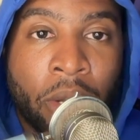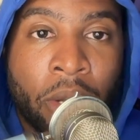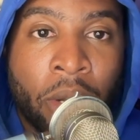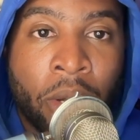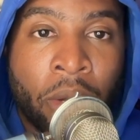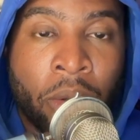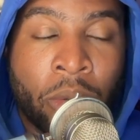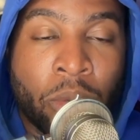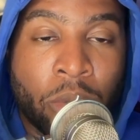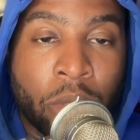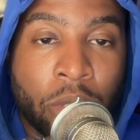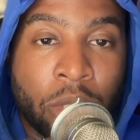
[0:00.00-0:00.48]

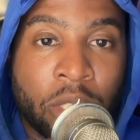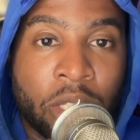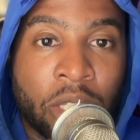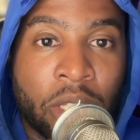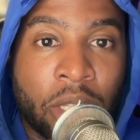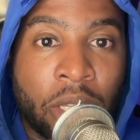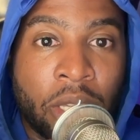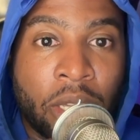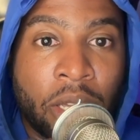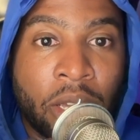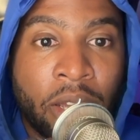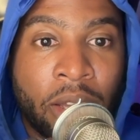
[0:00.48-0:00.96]
we'll
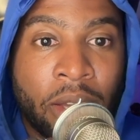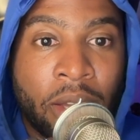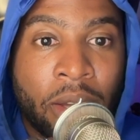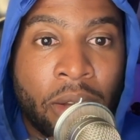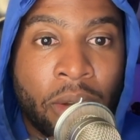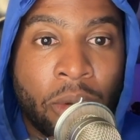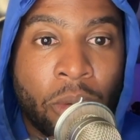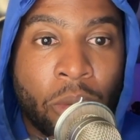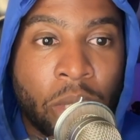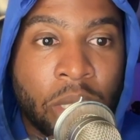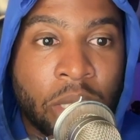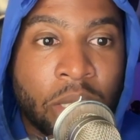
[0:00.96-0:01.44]
see
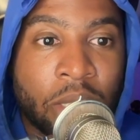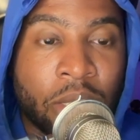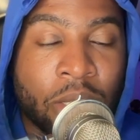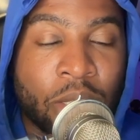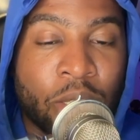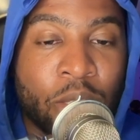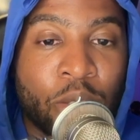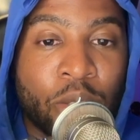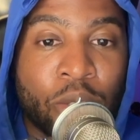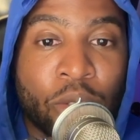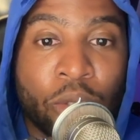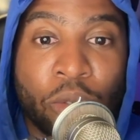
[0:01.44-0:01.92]
what's in
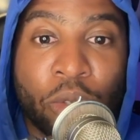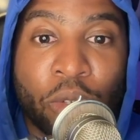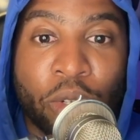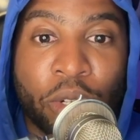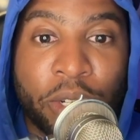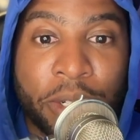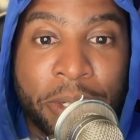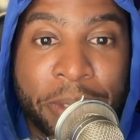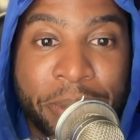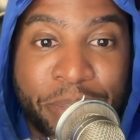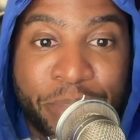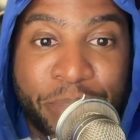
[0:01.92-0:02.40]

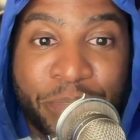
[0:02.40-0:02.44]
store.